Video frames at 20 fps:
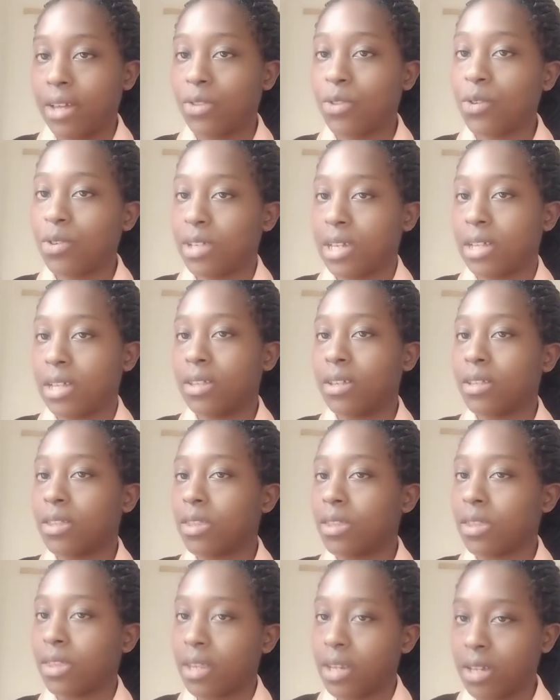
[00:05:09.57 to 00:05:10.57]
Those are the
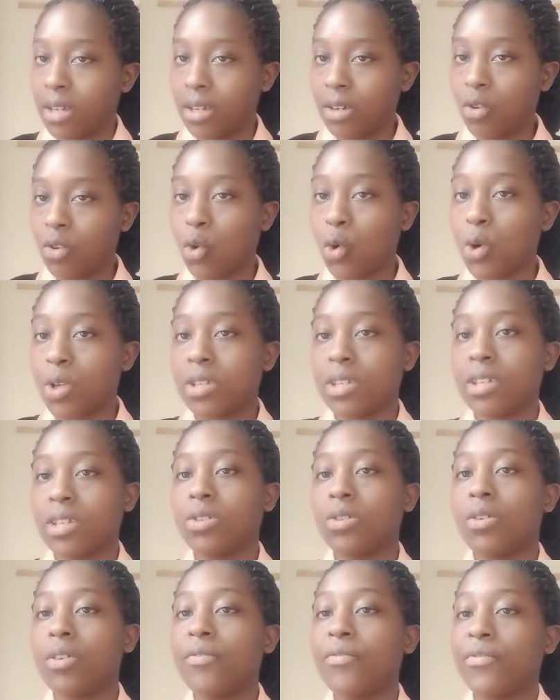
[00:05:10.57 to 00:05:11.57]
three causes
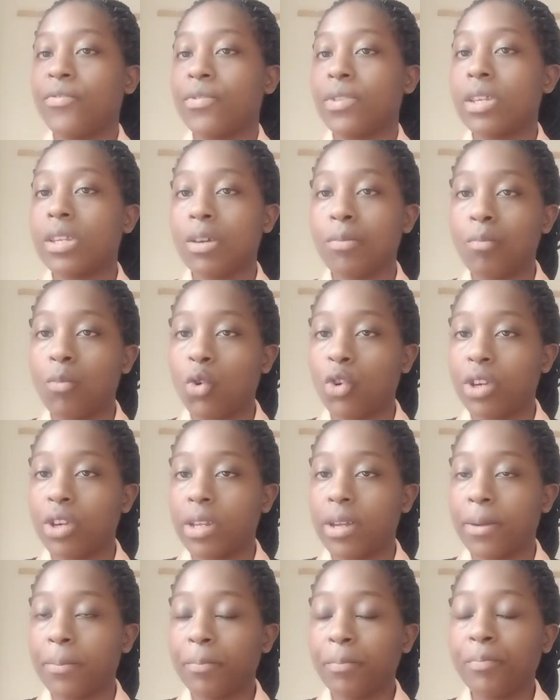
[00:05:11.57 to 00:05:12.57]
of
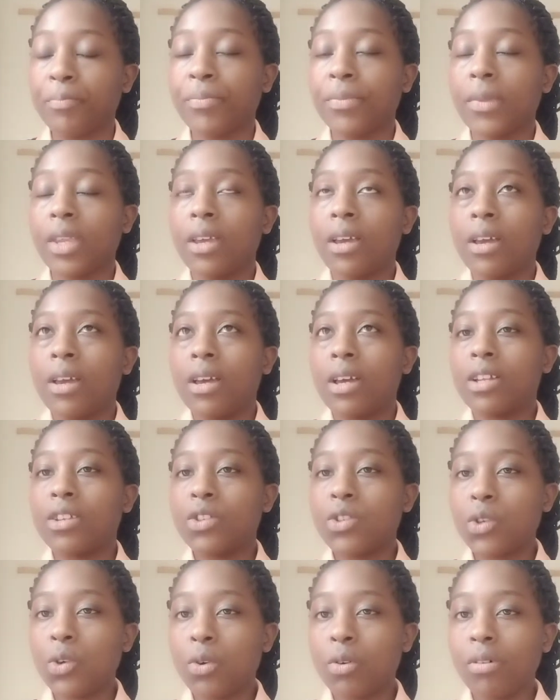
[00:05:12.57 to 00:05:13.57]
pneumonia. And
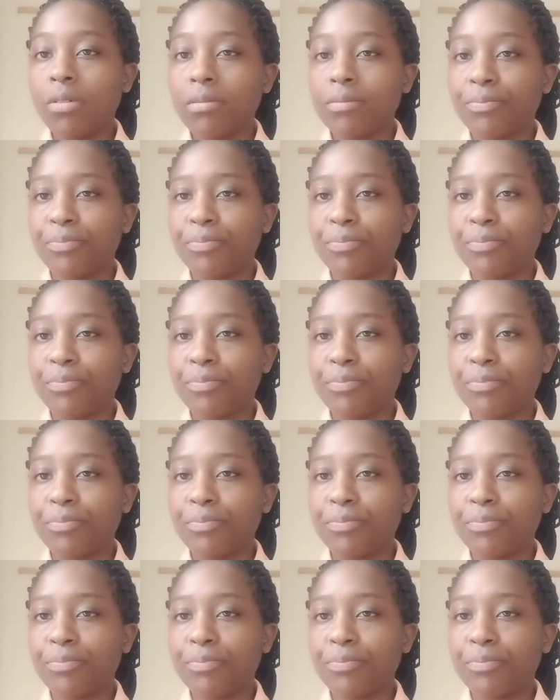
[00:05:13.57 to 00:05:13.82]
so